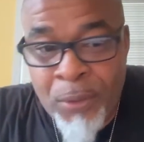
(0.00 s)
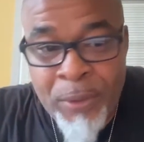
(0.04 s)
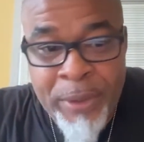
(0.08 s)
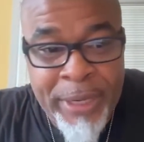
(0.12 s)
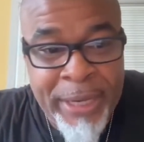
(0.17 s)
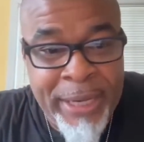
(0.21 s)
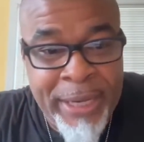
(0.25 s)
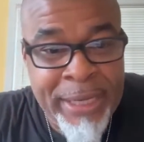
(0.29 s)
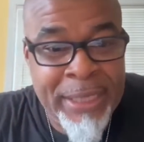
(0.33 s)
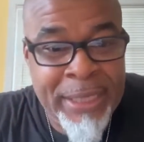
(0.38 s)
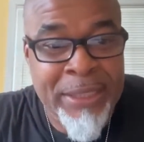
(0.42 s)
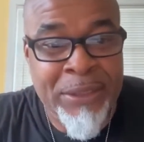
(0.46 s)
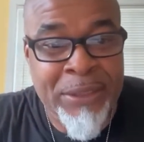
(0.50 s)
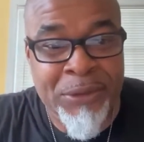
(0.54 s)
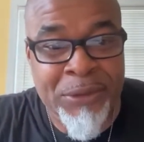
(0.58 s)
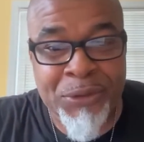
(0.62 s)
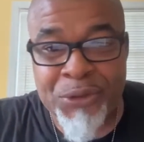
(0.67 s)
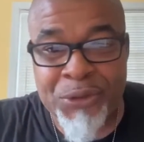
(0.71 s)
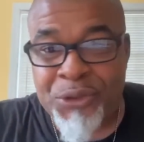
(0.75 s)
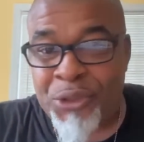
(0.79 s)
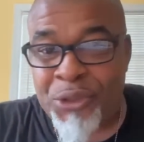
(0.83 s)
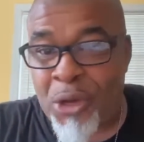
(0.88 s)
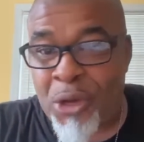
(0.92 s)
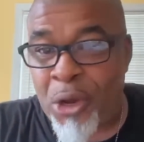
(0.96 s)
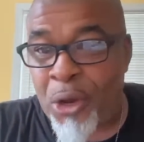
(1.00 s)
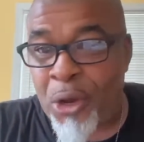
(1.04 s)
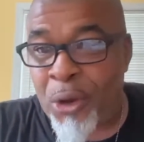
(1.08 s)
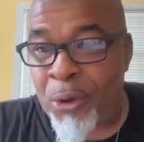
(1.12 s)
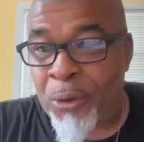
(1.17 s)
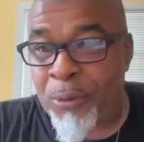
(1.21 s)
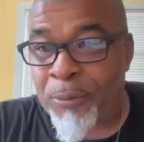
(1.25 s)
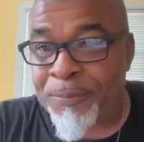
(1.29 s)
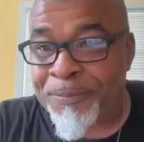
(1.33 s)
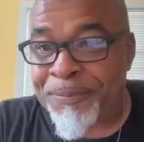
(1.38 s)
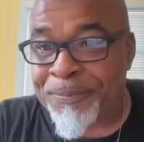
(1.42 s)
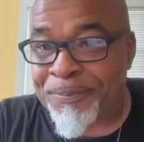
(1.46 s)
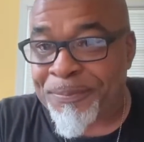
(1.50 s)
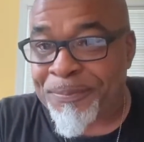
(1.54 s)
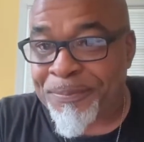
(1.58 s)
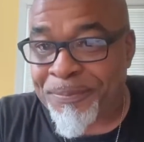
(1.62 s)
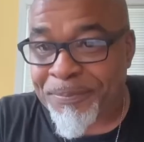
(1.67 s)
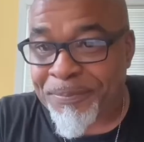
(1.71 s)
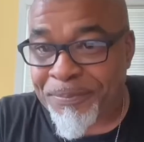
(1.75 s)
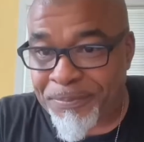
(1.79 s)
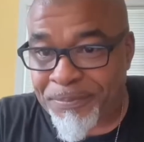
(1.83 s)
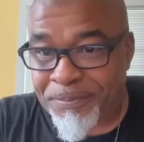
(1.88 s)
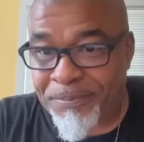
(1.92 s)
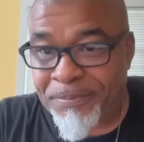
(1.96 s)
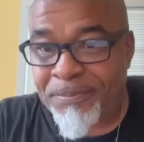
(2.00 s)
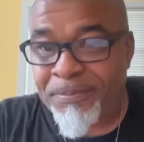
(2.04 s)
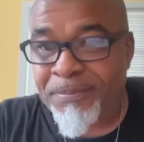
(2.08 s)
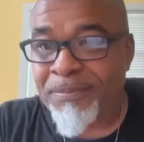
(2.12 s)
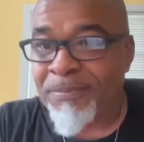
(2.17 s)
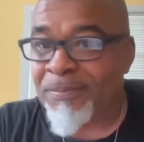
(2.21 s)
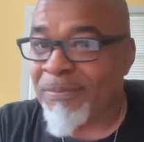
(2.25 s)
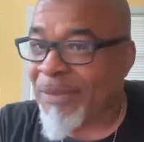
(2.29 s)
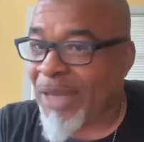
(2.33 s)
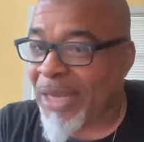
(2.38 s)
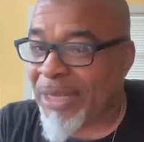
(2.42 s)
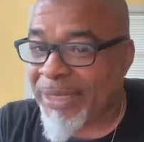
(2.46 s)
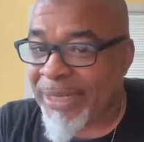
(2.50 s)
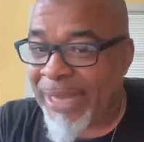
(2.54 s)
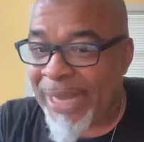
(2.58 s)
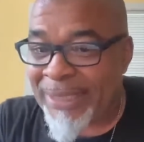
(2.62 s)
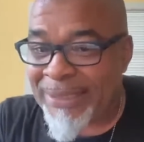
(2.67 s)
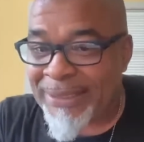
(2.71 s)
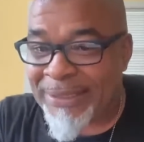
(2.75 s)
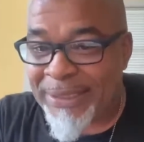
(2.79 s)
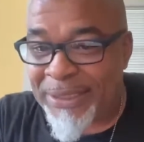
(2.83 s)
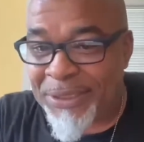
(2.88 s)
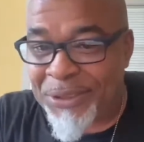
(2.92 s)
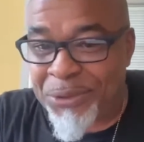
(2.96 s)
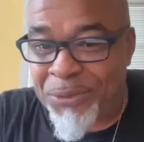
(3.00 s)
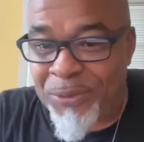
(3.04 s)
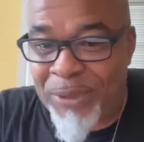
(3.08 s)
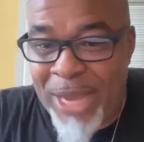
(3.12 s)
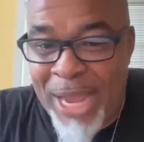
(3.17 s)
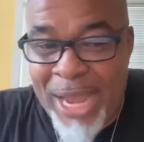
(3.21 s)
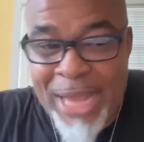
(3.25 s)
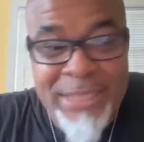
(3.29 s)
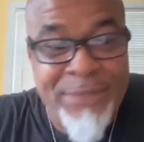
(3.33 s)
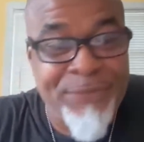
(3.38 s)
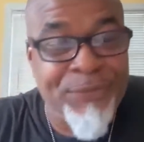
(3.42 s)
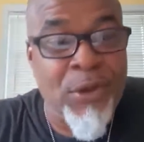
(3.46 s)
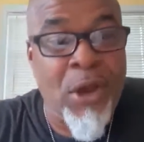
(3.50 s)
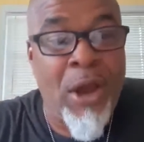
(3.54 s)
Okay, so that's it, you guys.